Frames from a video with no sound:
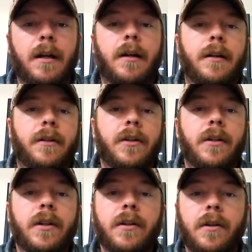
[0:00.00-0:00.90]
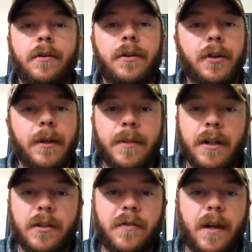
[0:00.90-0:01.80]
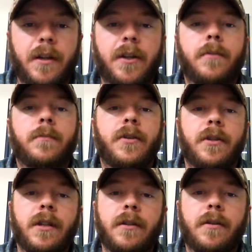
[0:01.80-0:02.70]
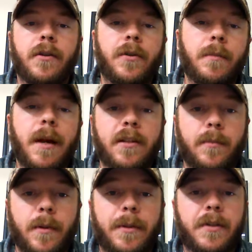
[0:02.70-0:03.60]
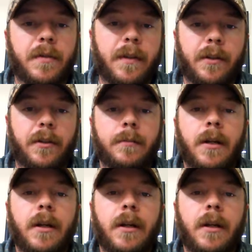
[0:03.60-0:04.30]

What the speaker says: You need to know your empty inch value. You need to know your maximum inch value.